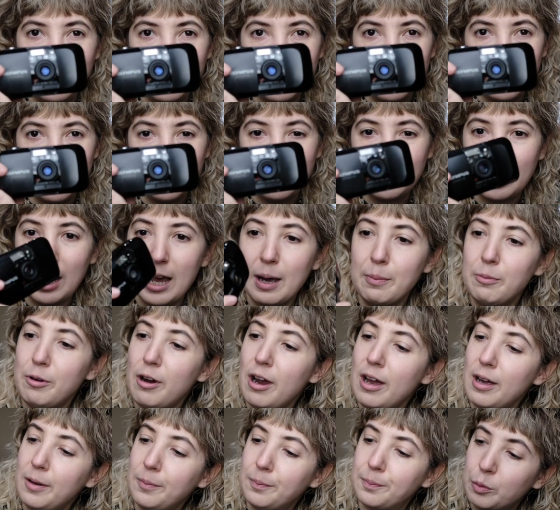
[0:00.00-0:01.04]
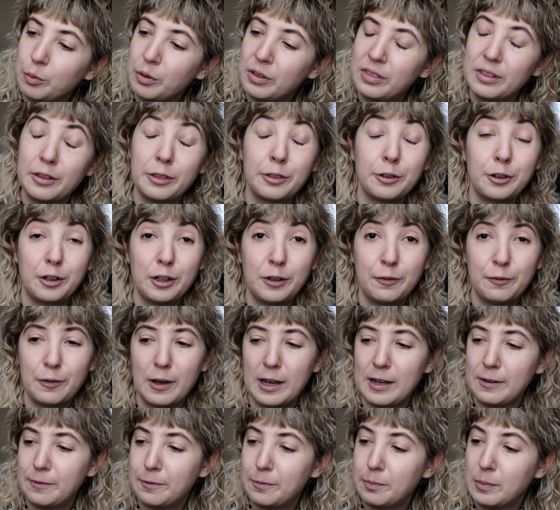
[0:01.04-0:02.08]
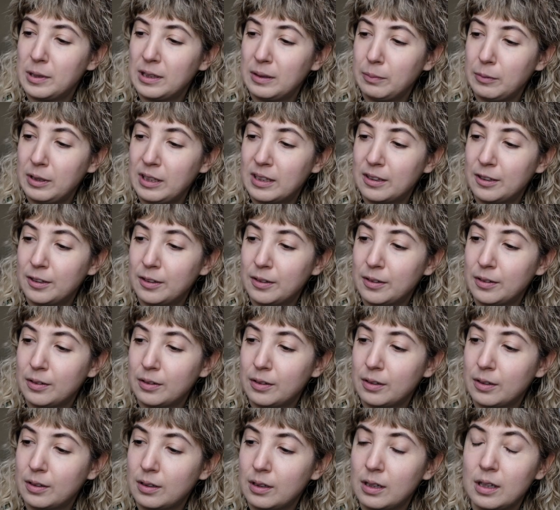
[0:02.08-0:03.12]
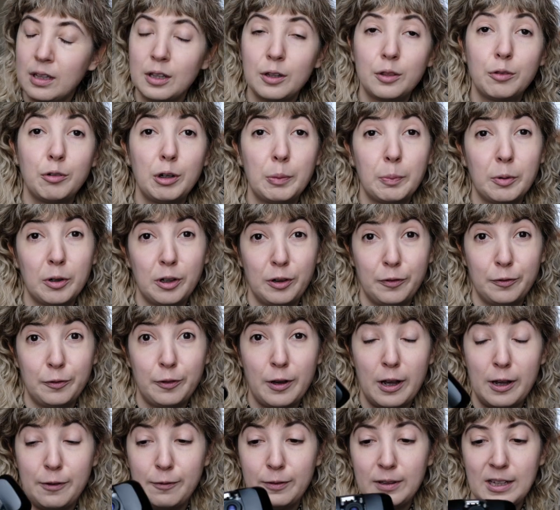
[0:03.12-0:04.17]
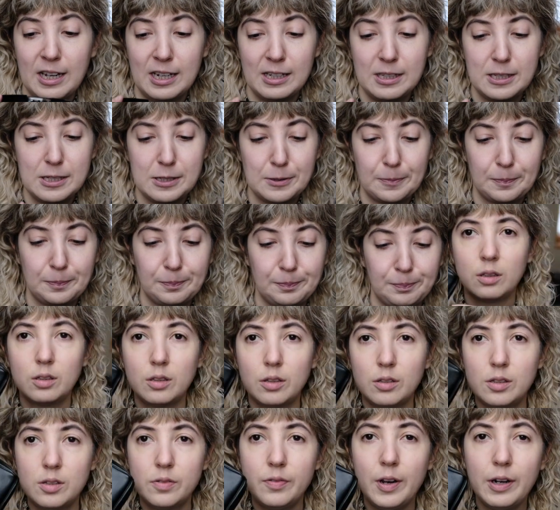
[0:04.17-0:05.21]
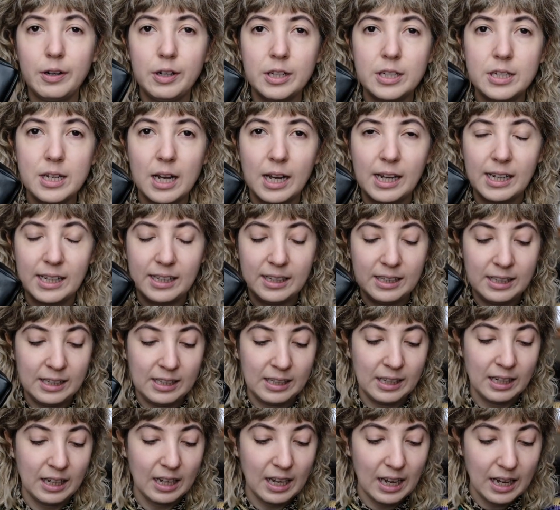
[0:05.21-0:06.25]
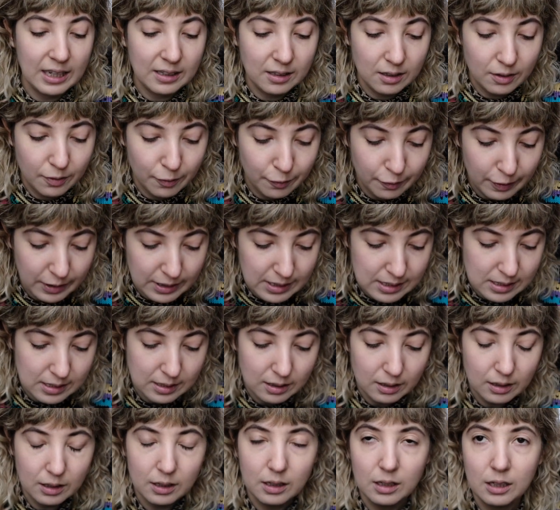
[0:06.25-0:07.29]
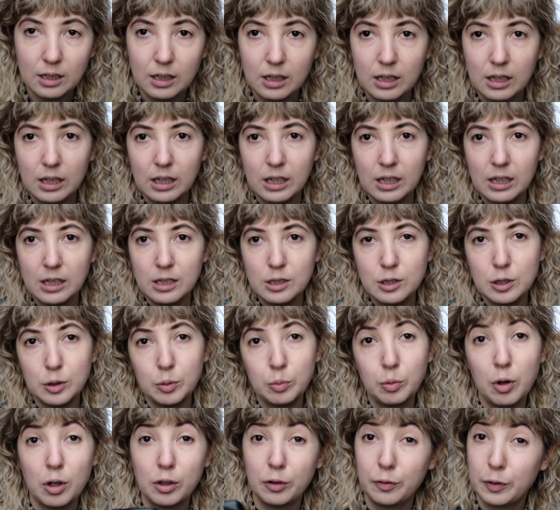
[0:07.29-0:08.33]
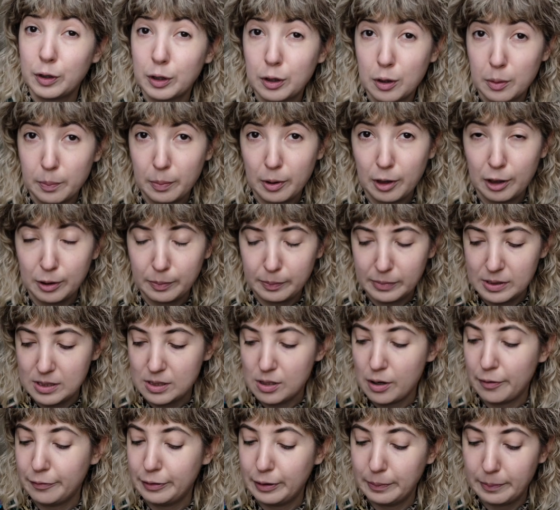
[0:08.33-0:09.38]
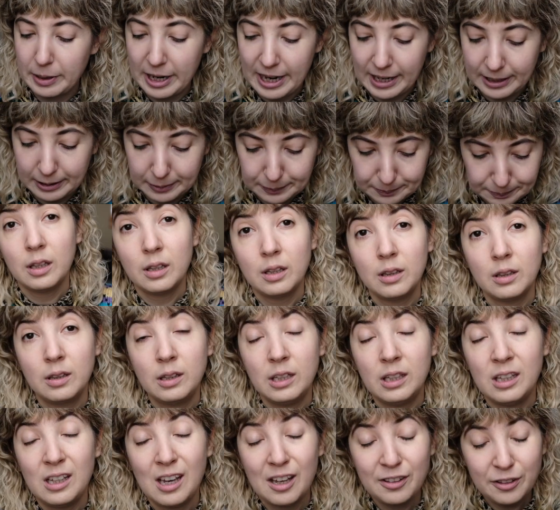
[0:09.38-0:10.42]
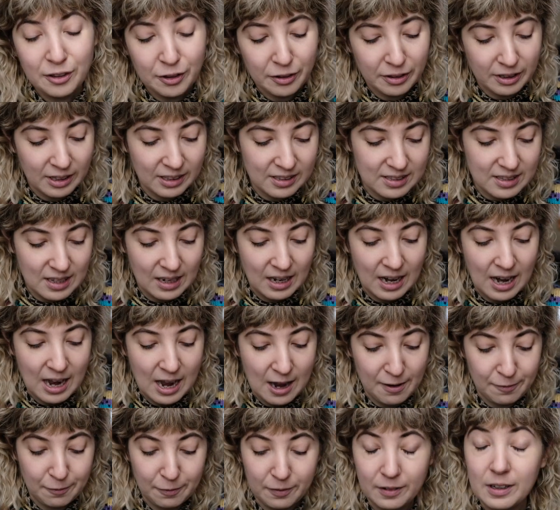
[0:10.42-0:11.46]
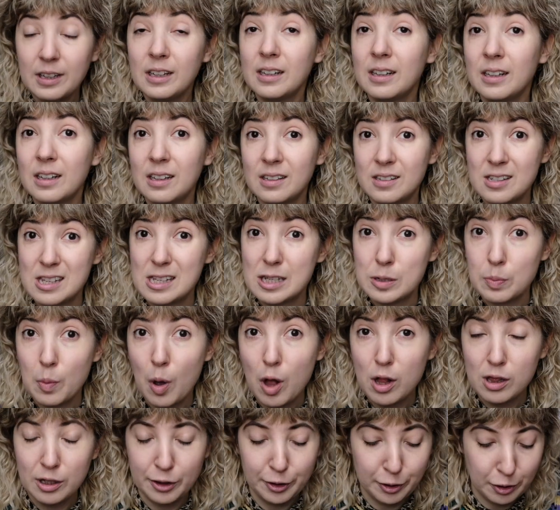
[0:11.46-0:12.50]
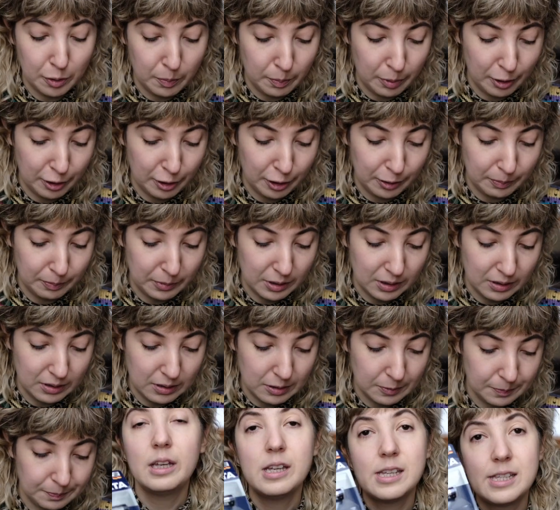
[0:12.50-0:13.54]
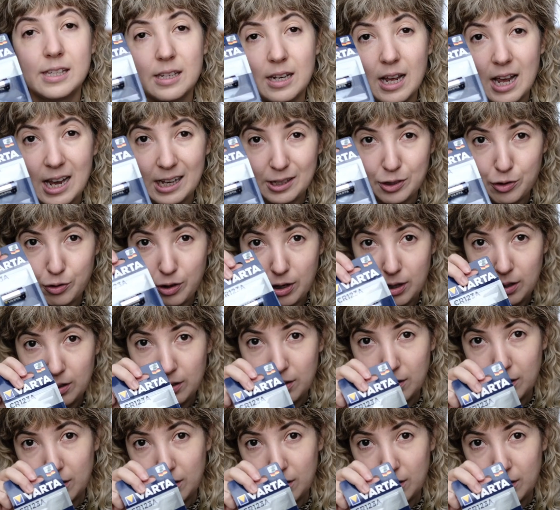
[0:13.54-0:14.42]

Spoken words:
and shoot camera with a 35mm 3.5 lens. So it's very tiny and it fits into one of the compartments of the bag. The other things that I have in this smaller compartment is an extra